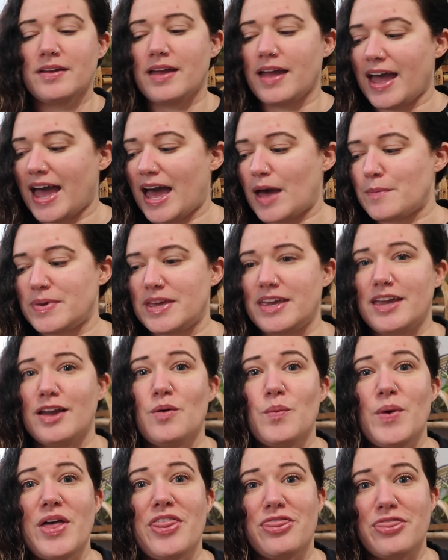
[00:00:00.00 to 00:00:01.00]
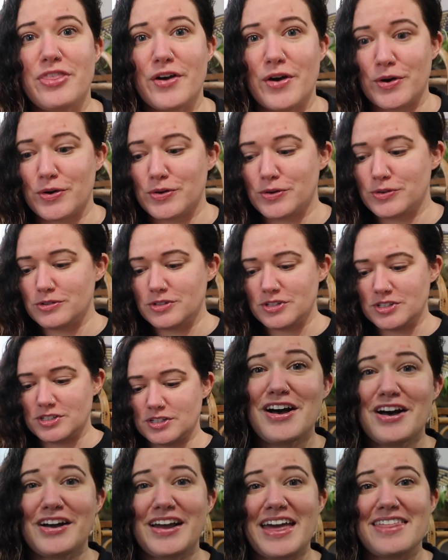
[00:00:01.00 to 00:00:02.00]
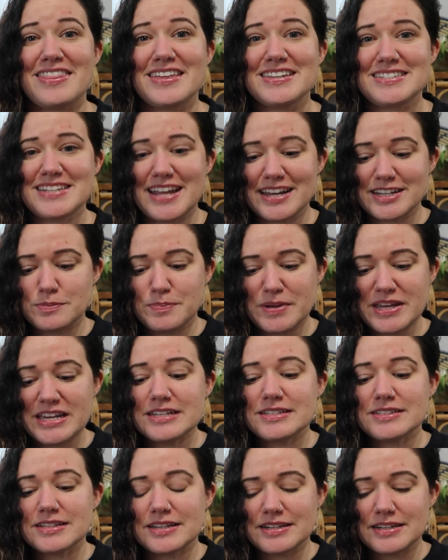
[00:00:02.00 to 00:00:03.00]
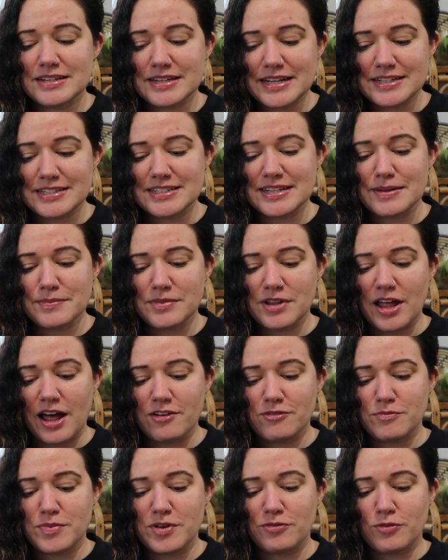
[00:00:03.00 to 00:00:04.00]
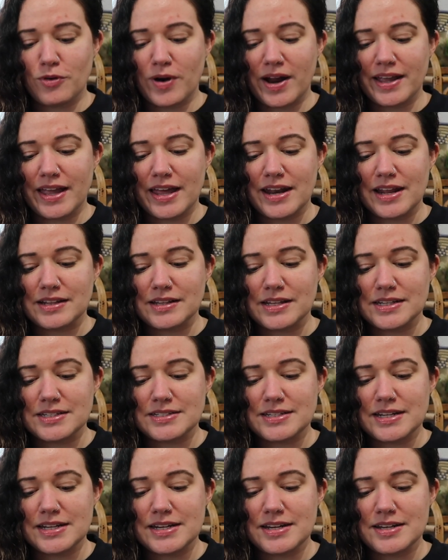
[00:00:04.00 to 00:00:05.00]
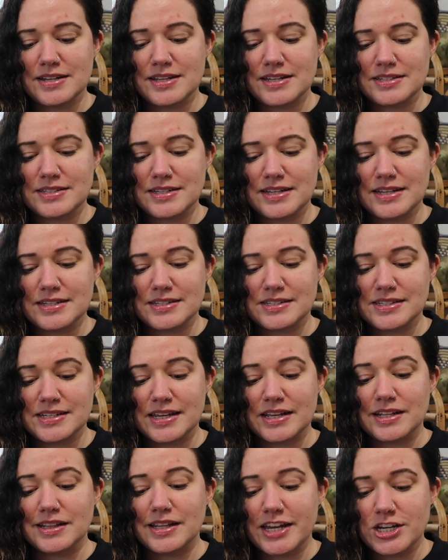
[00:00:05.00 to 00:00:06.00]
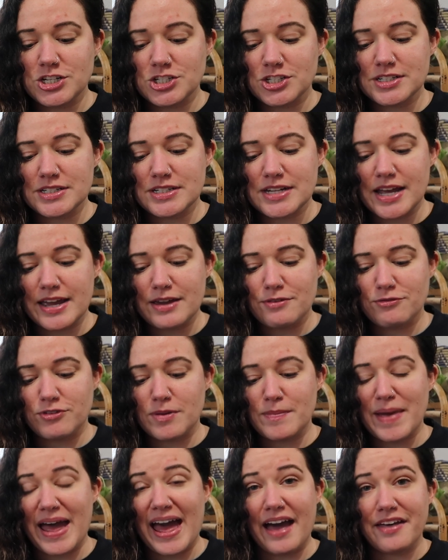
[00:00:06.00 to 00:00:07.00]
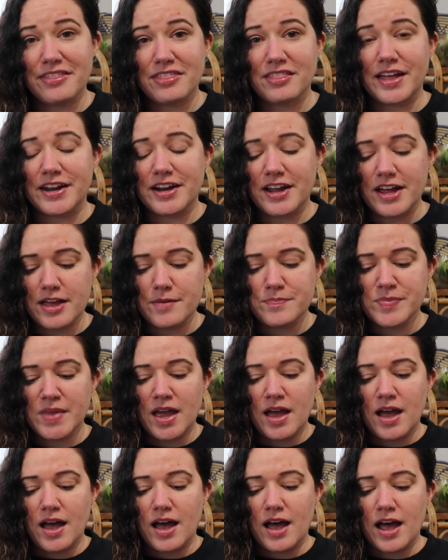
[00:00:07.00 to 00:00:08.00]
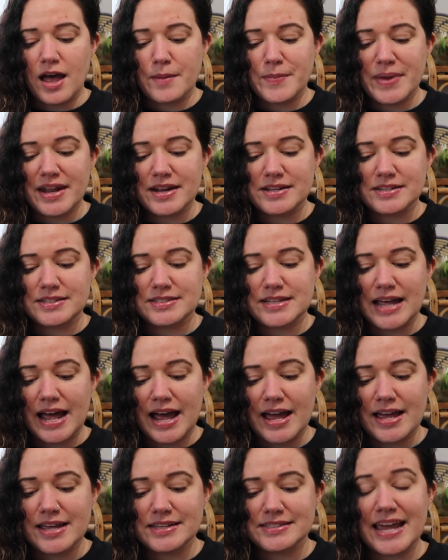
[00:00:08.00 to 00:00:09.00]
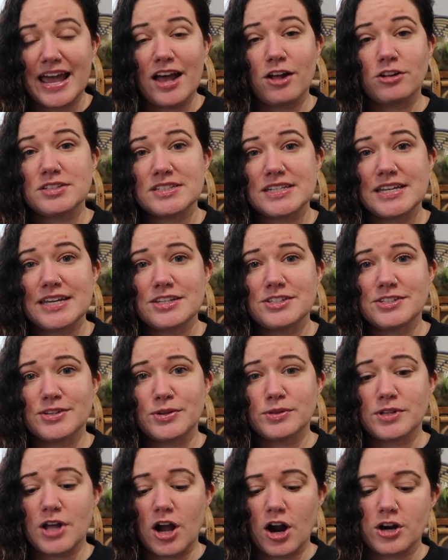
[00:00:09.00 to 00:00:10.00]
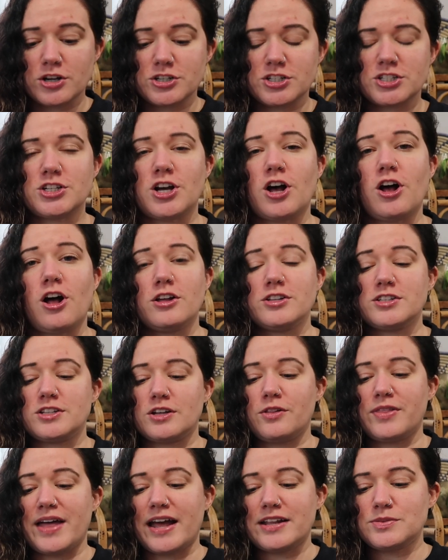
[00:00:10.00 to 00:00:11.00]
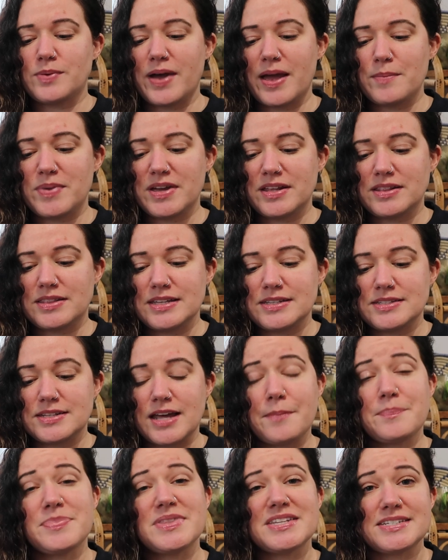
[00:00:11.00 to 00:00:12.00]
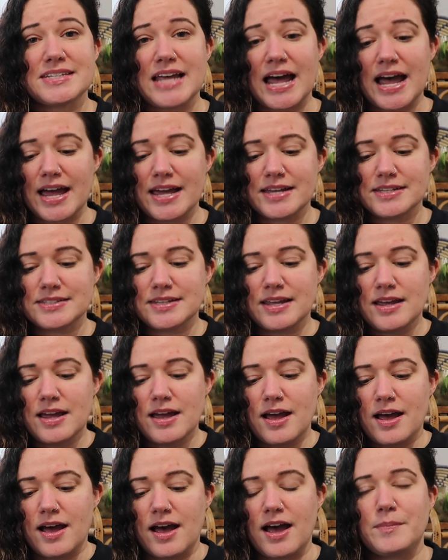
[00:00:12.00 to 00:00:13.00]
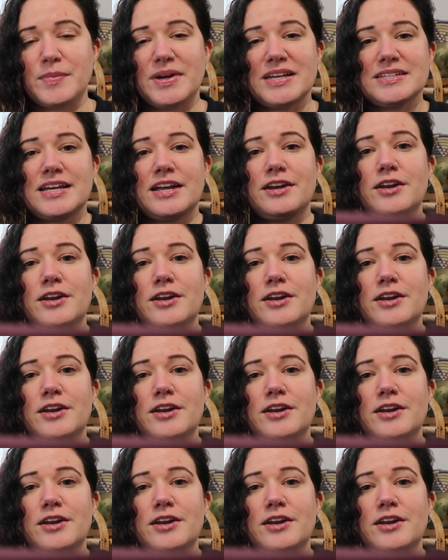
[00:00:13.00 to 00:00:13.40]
happy with those. Okay, this next piece needs some love before I get it listed. This is the Elation type from Athleta in a size LT, so large, tall. So that's why I picked these up, the size, because I